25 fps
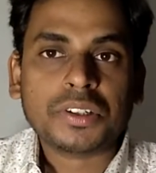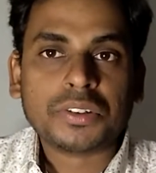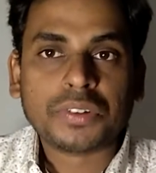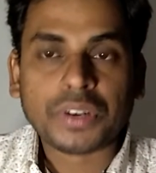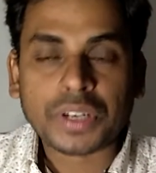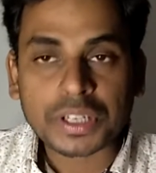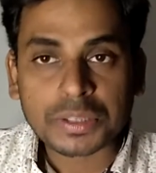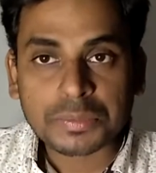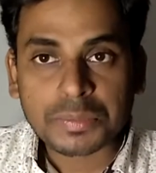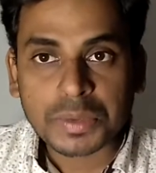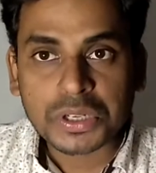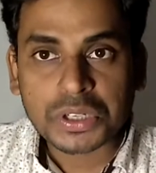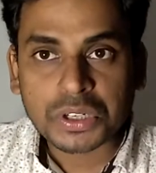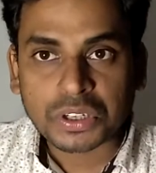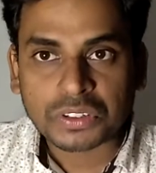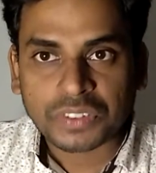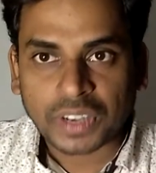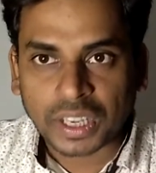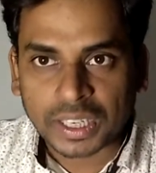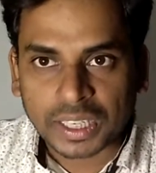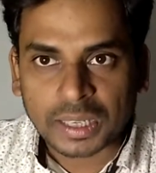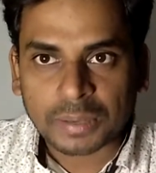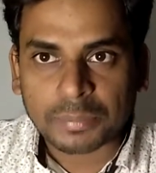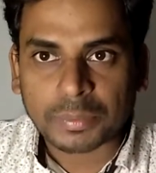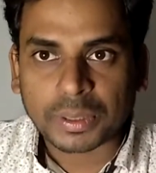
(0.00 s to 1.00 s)
treatment of
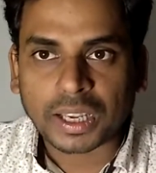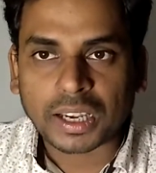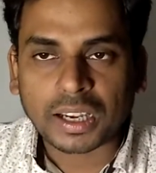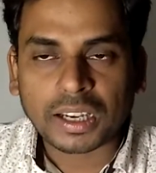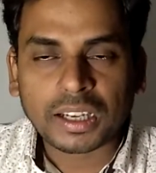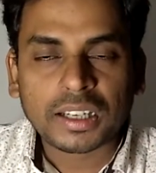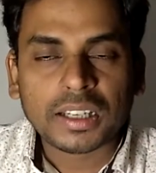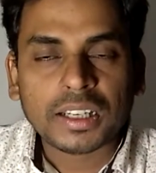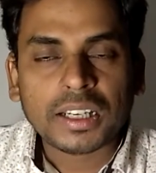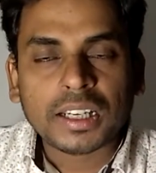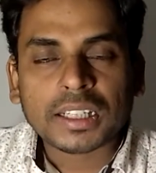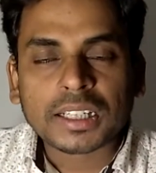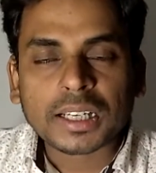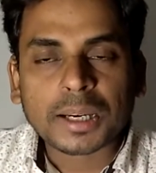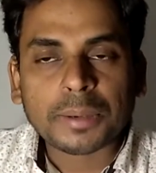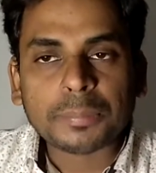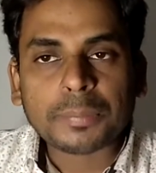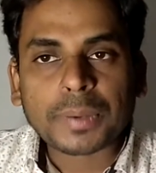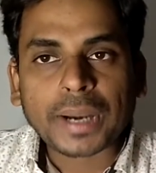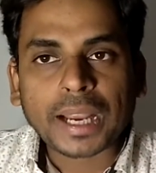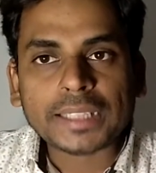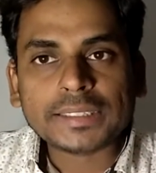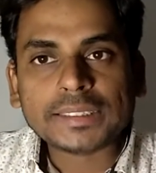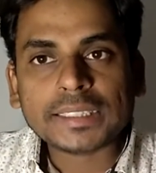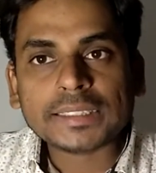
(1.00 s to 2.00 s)
anemia
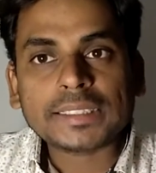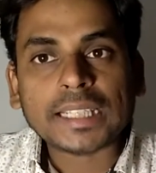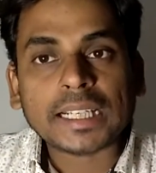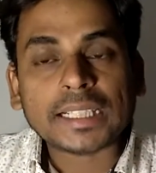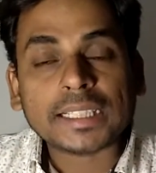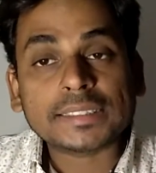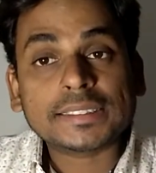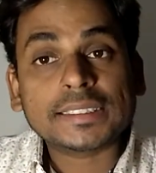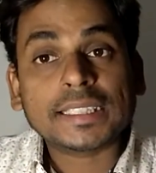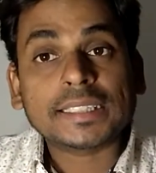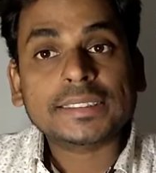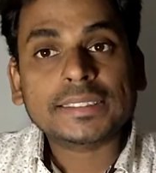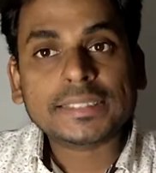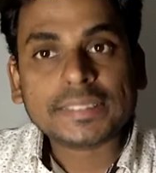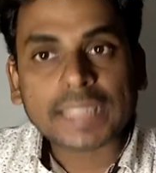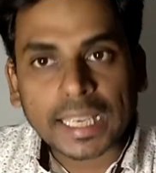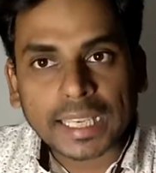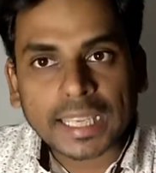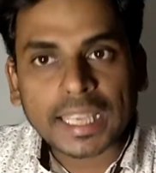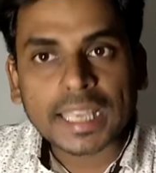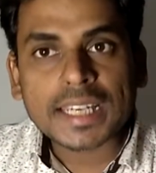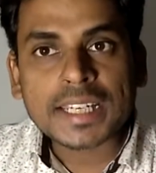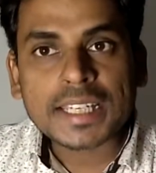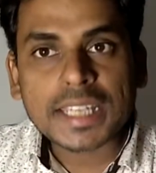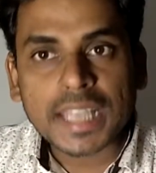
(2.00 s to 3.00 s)
comprises, that is the
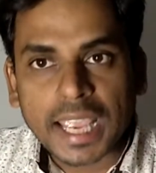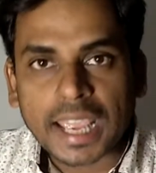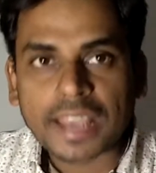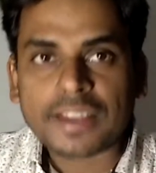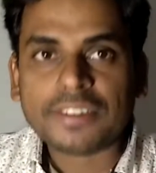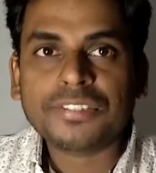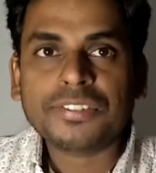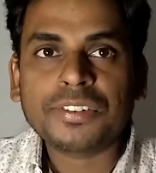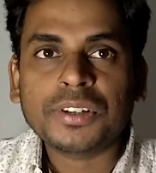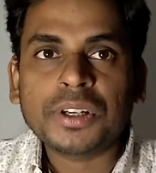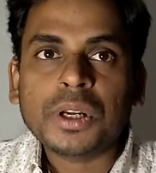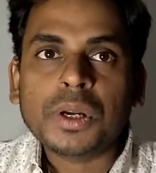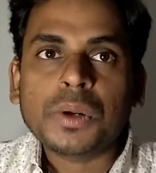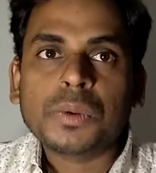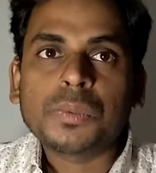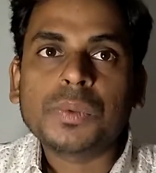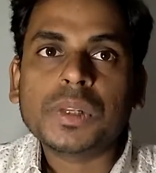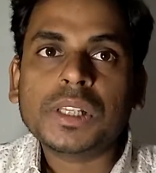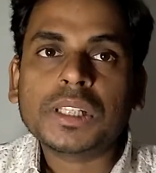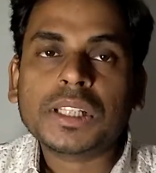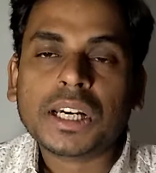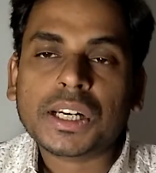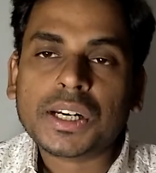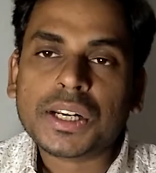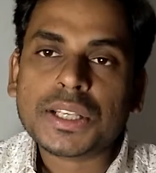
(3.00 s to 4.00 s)
second F
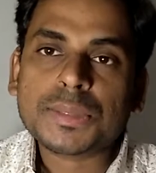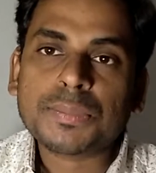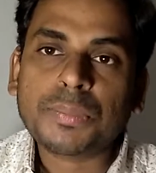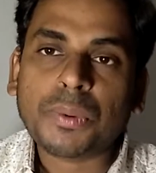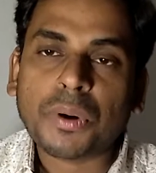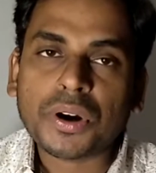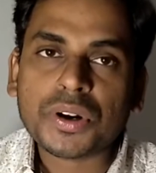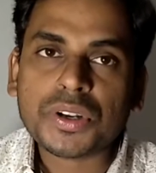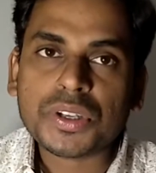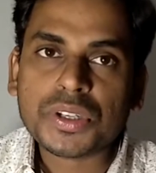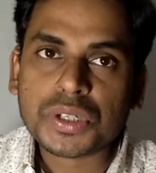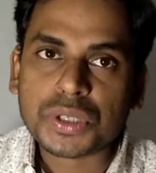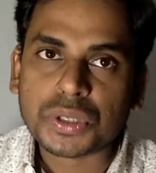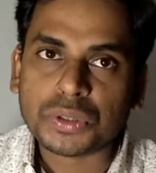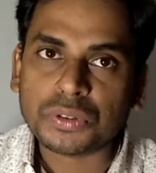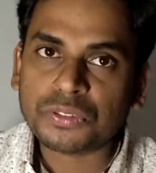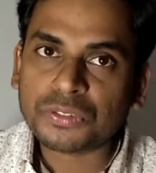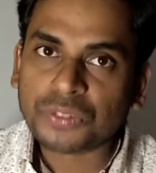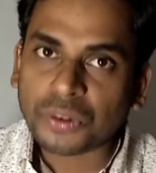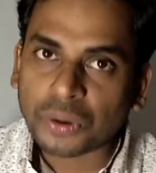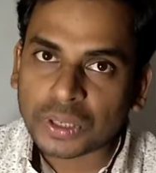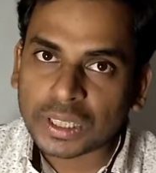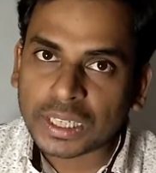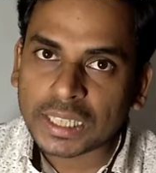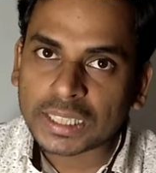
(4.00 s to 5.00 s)
will correspond to
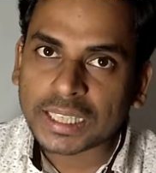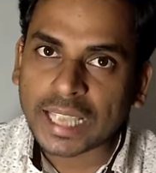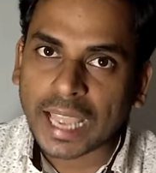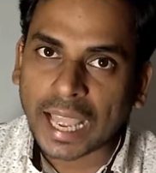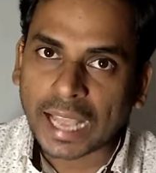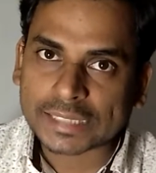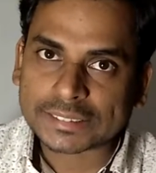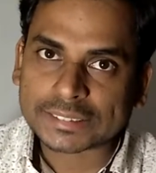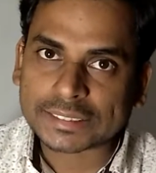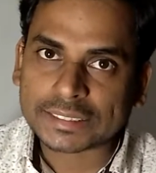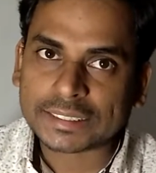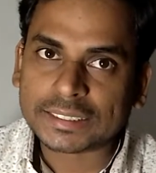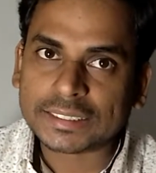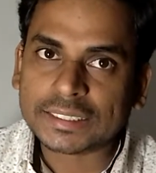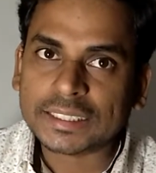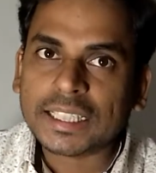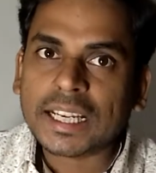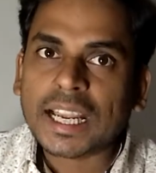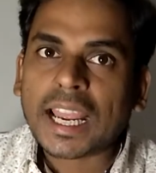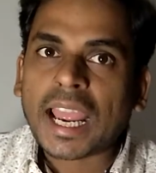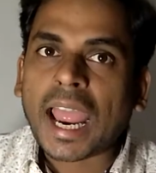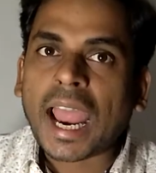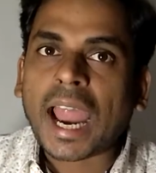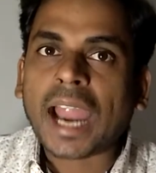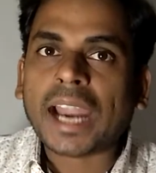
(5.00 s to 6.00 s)
folic acid
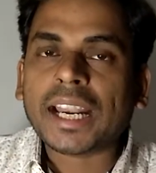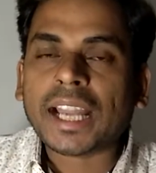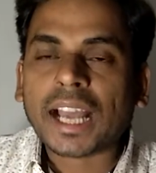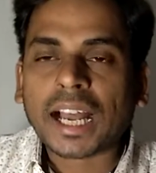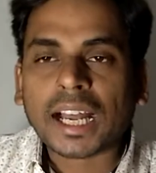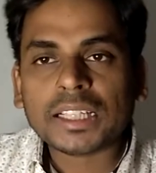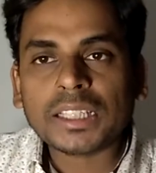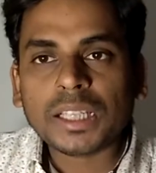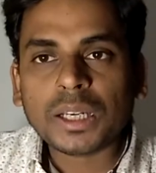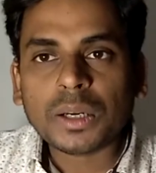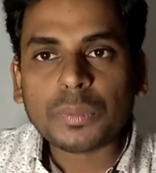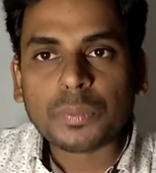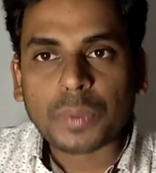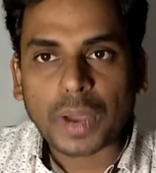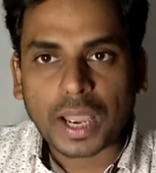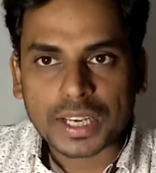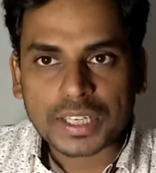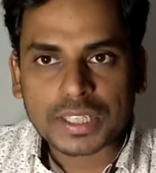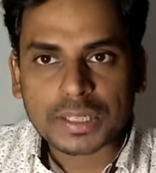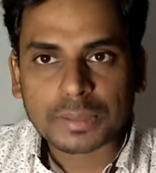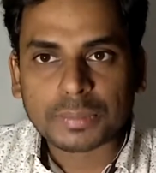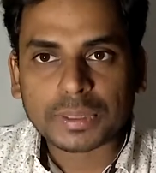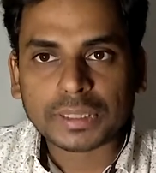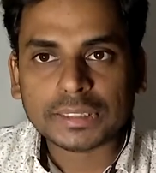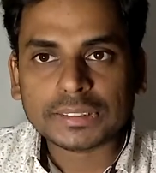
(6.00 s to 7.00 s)
and other
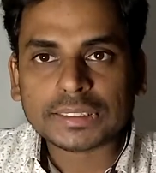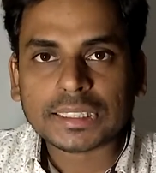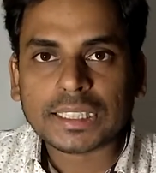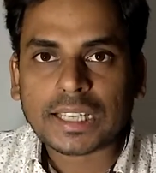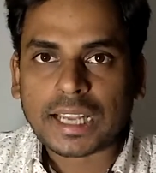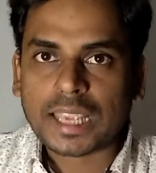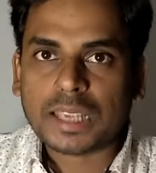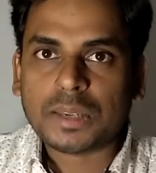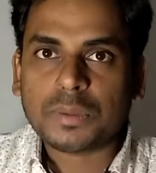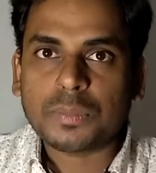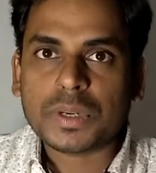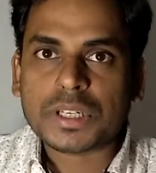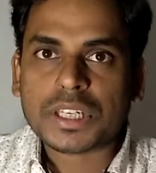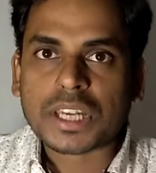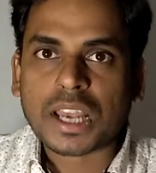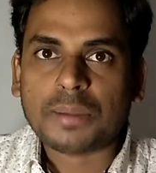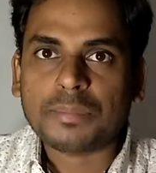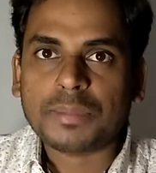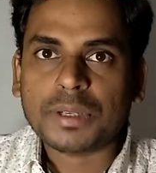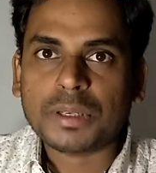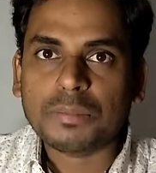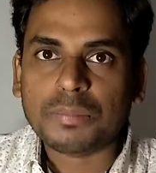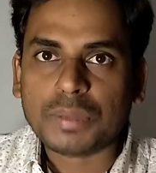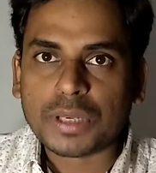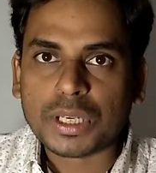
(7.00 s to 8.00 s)
vitamins like
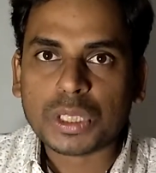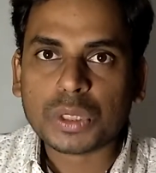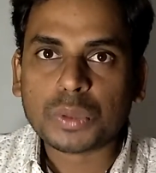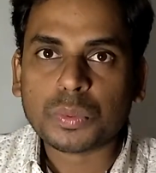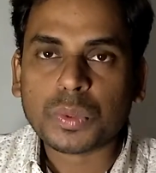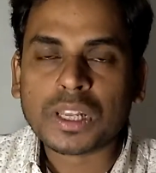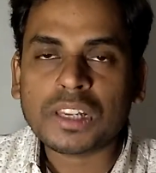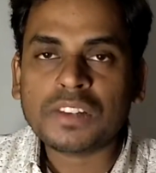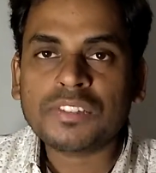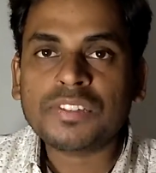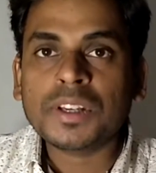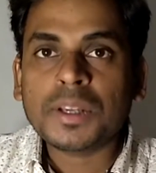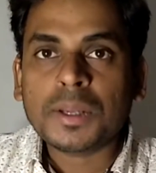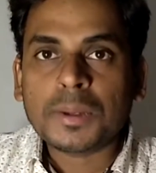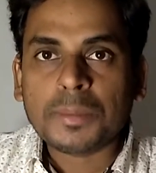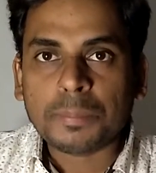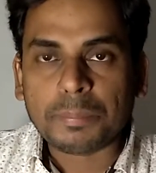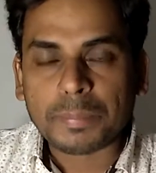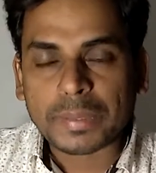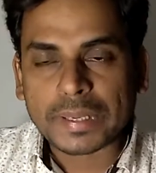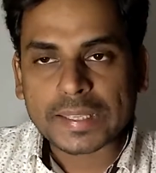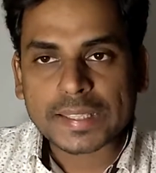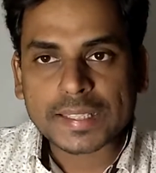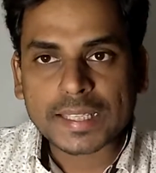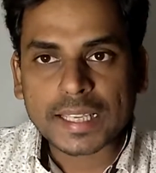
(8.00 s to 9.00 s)
vitamin B12,
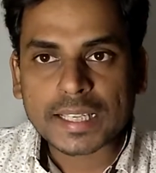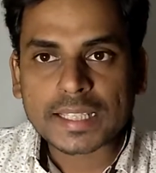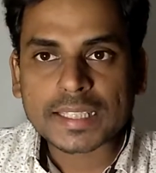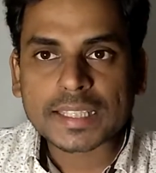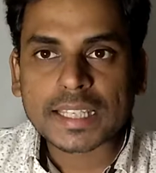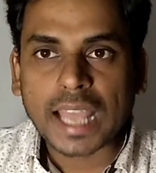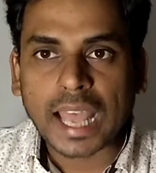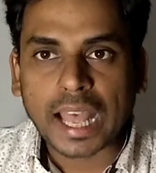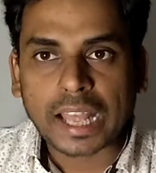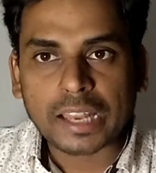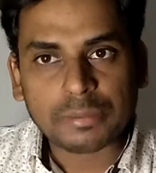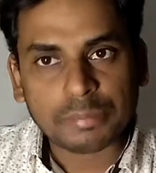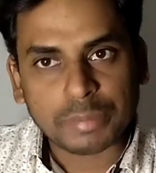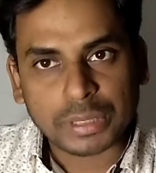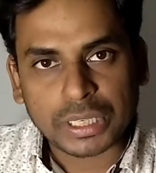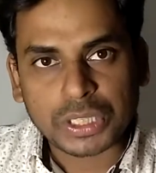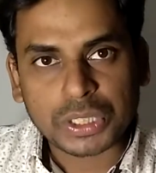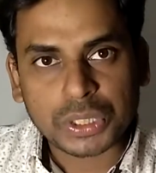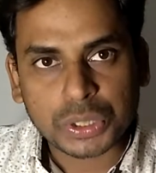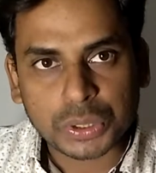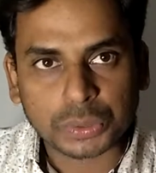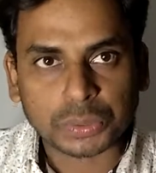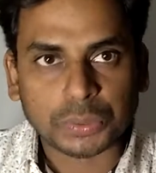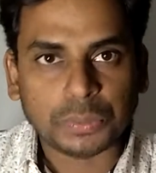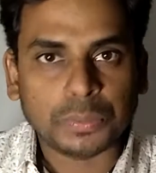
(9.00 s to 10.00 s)
B6 and
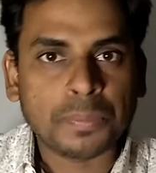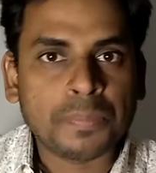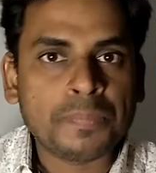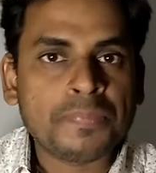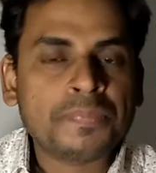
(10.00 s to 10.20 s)
B2.